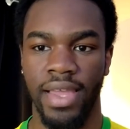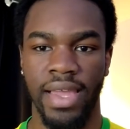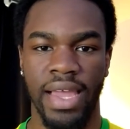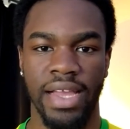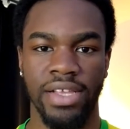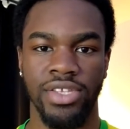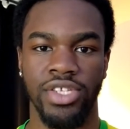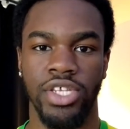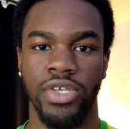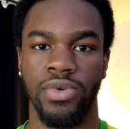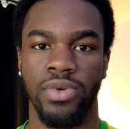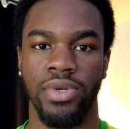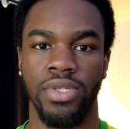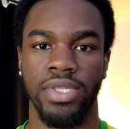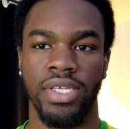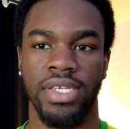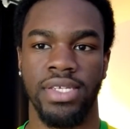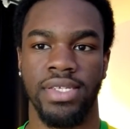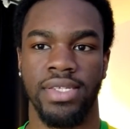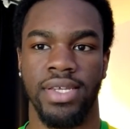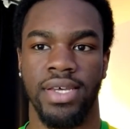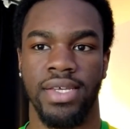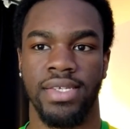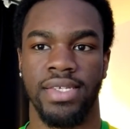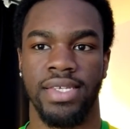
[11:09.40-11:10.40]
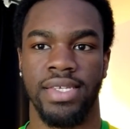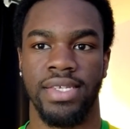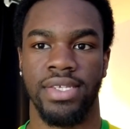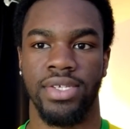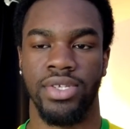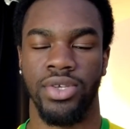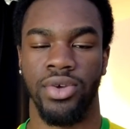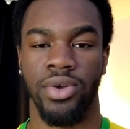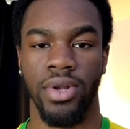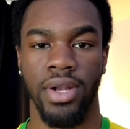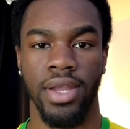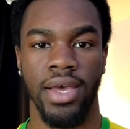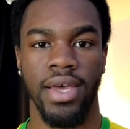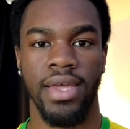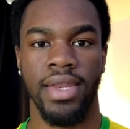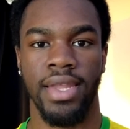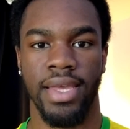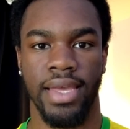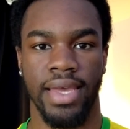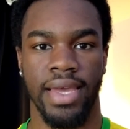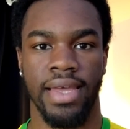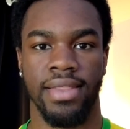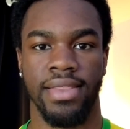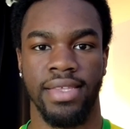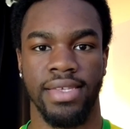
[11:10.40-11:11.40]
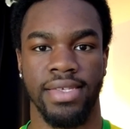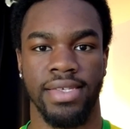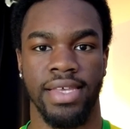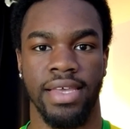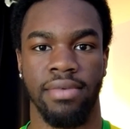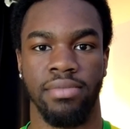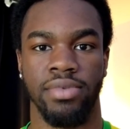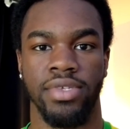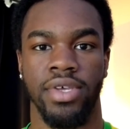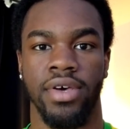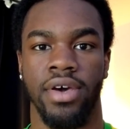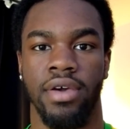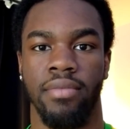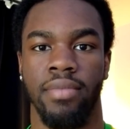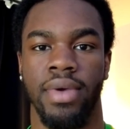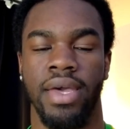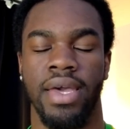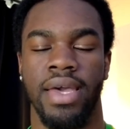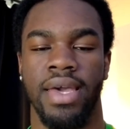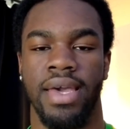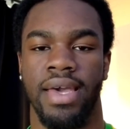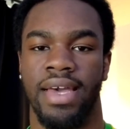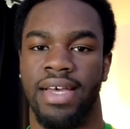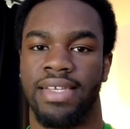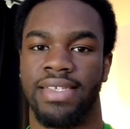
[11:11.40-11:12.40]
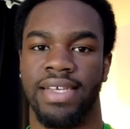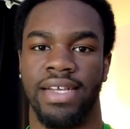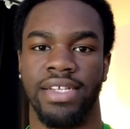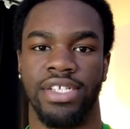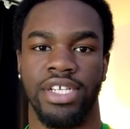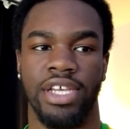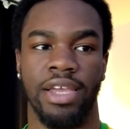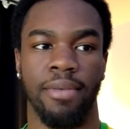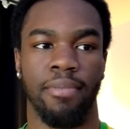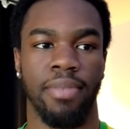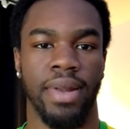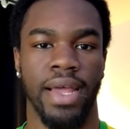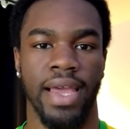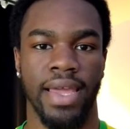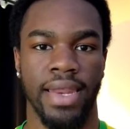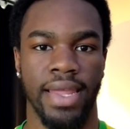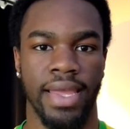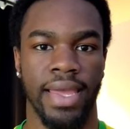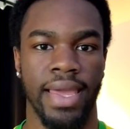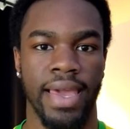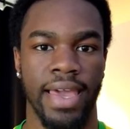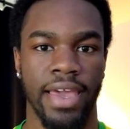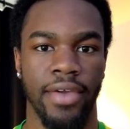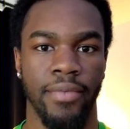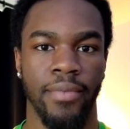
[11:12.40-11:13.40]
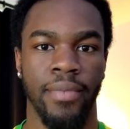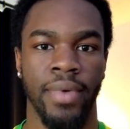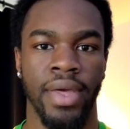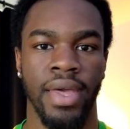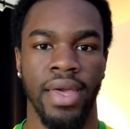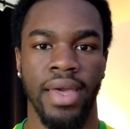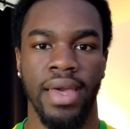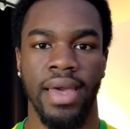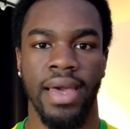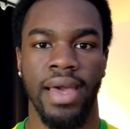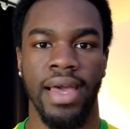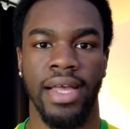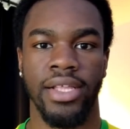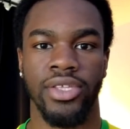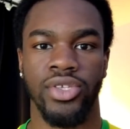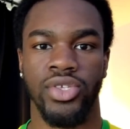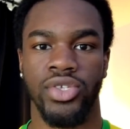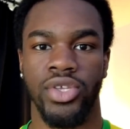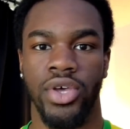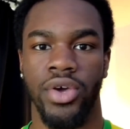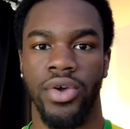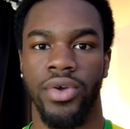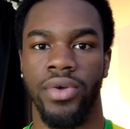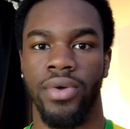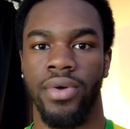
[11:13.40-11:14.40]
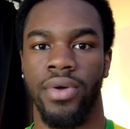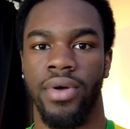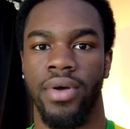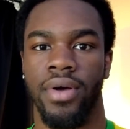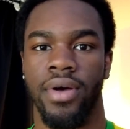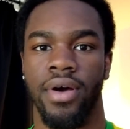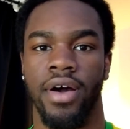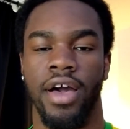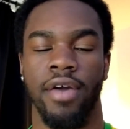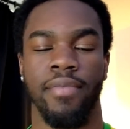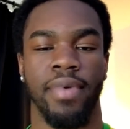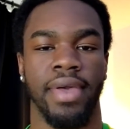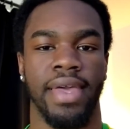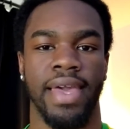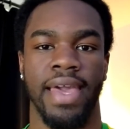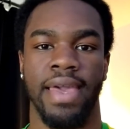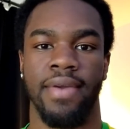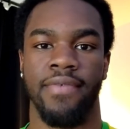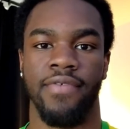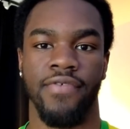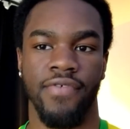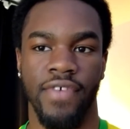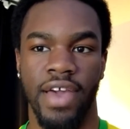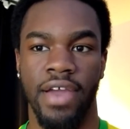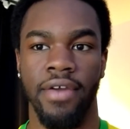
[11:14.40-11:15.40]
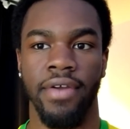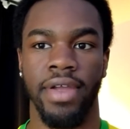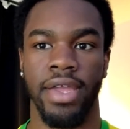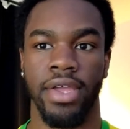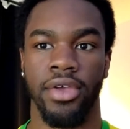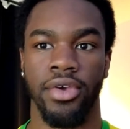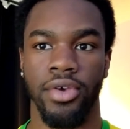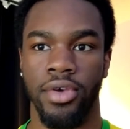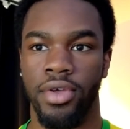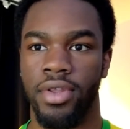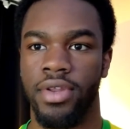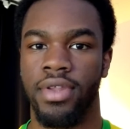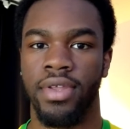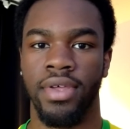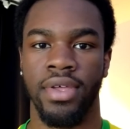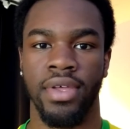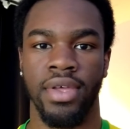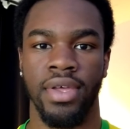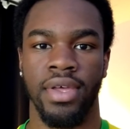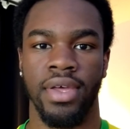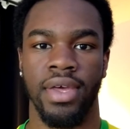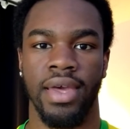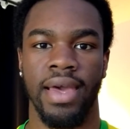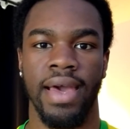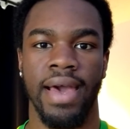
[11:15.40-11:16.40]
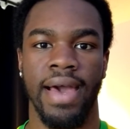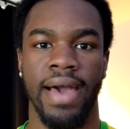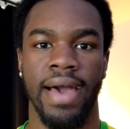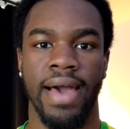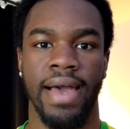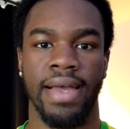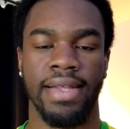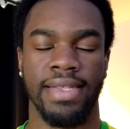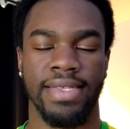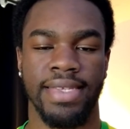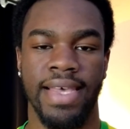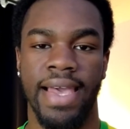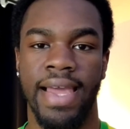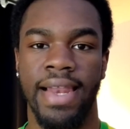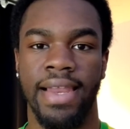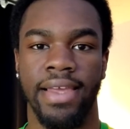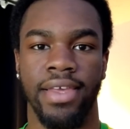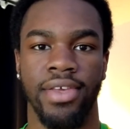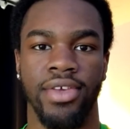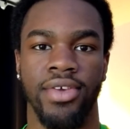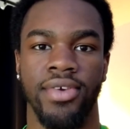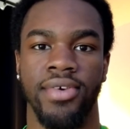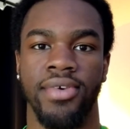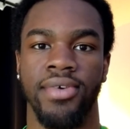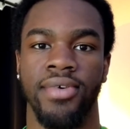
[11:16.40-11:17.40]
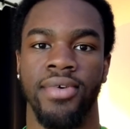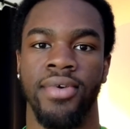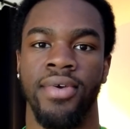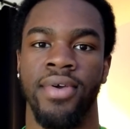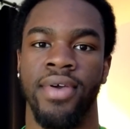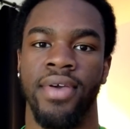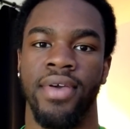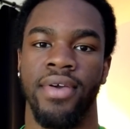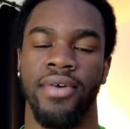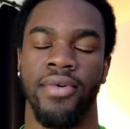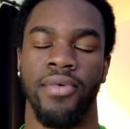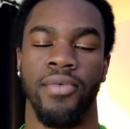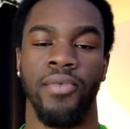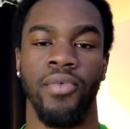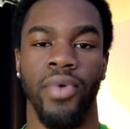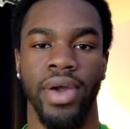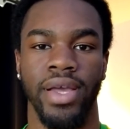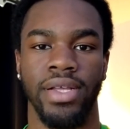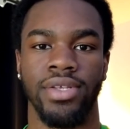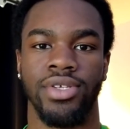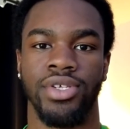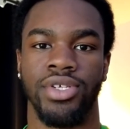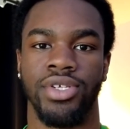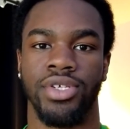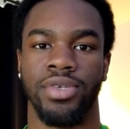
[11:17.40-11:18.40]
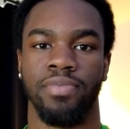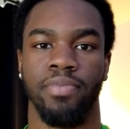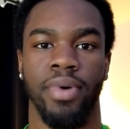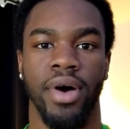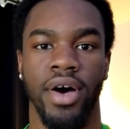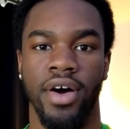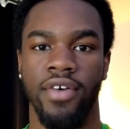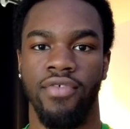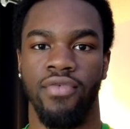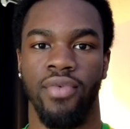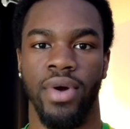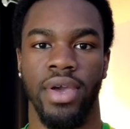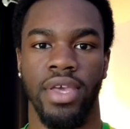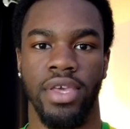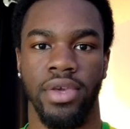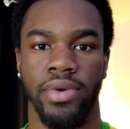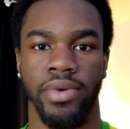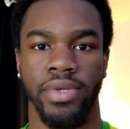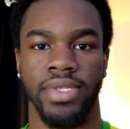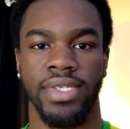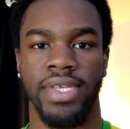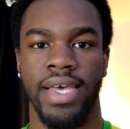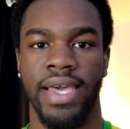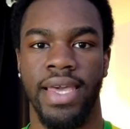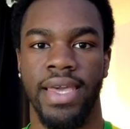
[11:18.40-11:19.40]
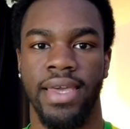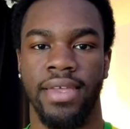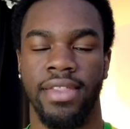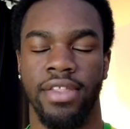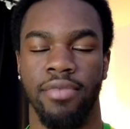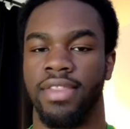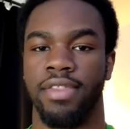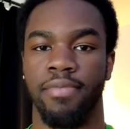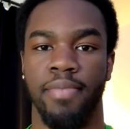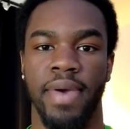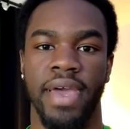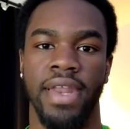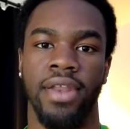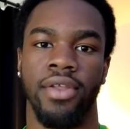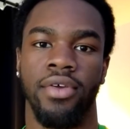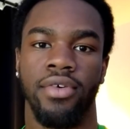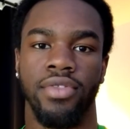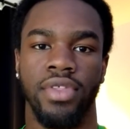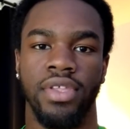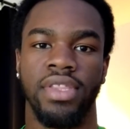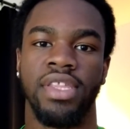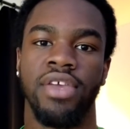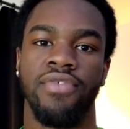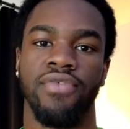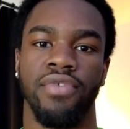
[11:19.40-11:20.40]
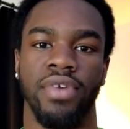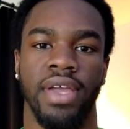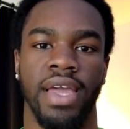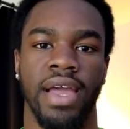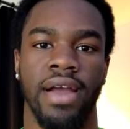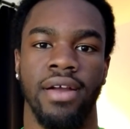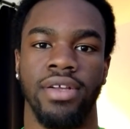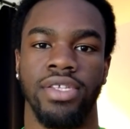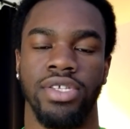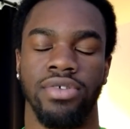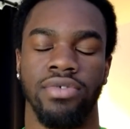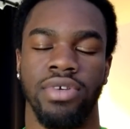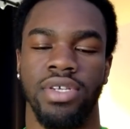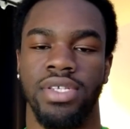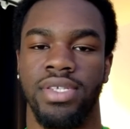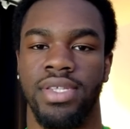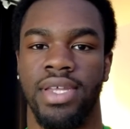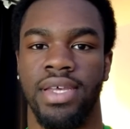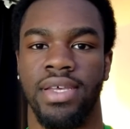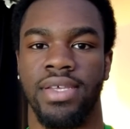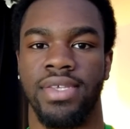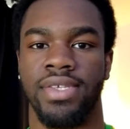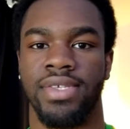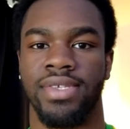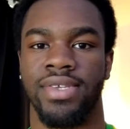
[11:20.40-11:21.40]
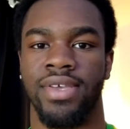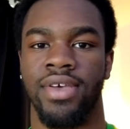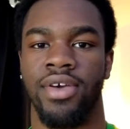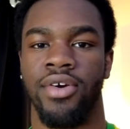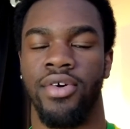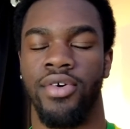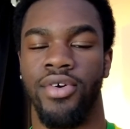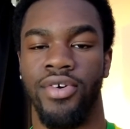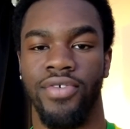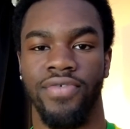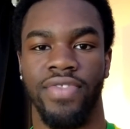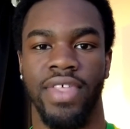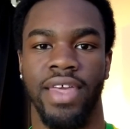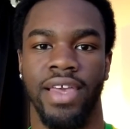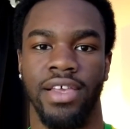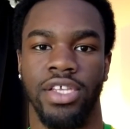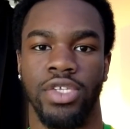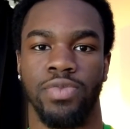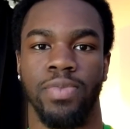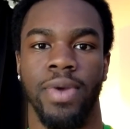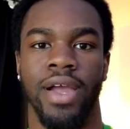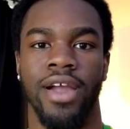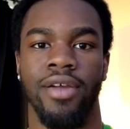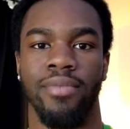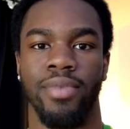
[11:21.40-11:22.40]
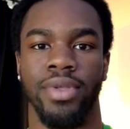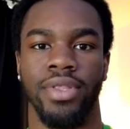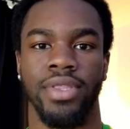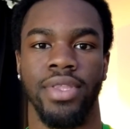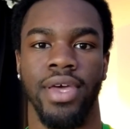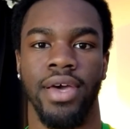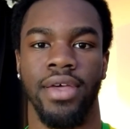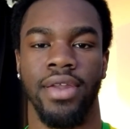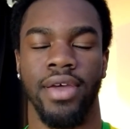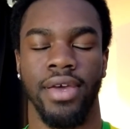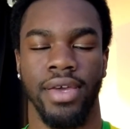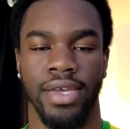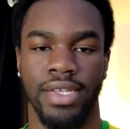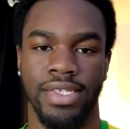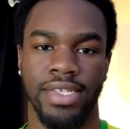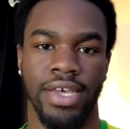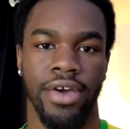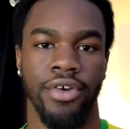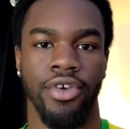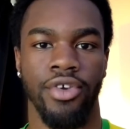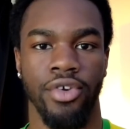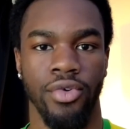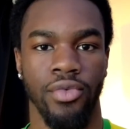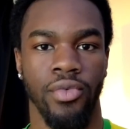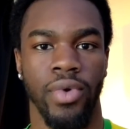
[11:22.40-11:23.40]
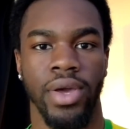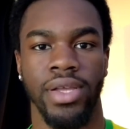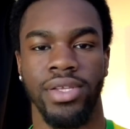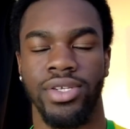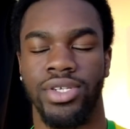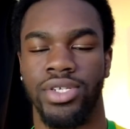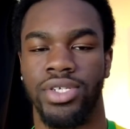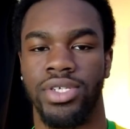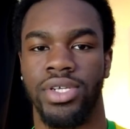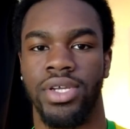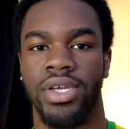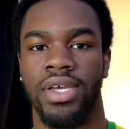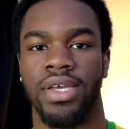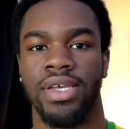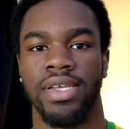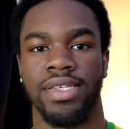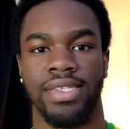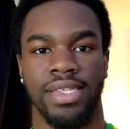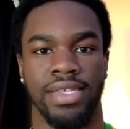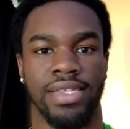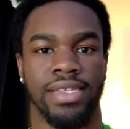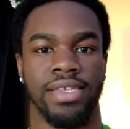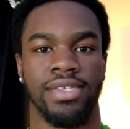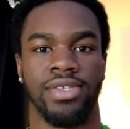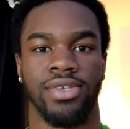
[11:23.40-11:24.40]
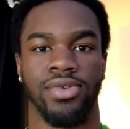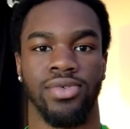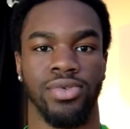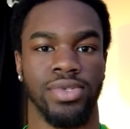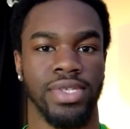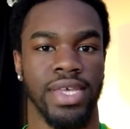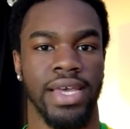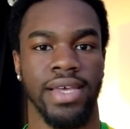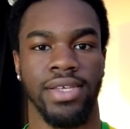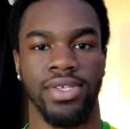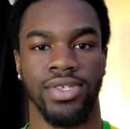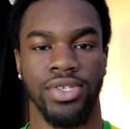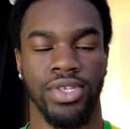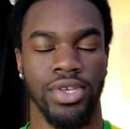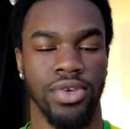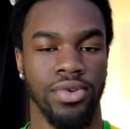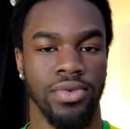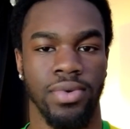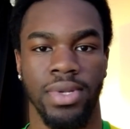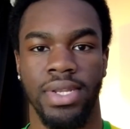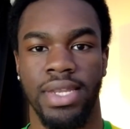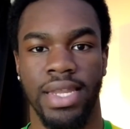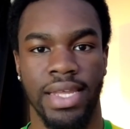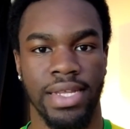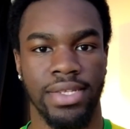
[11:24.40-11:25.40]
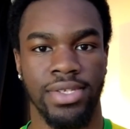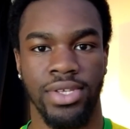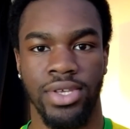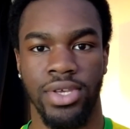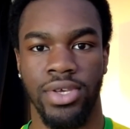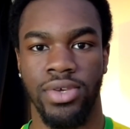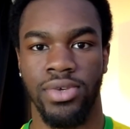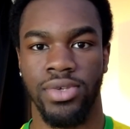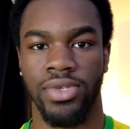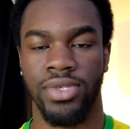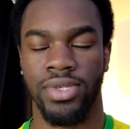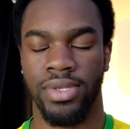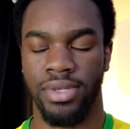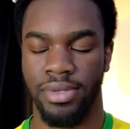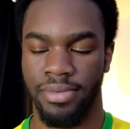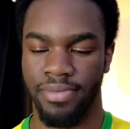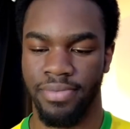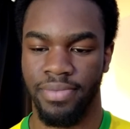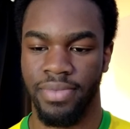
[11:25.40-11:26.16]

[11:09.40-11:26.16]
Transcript: And so what this does is you're learning at the same time as actually playing a game. And so I became very good at telling you which pathway you would take depending on the different characteristics of the experiment done. I could tell you which statistical test you would need to use.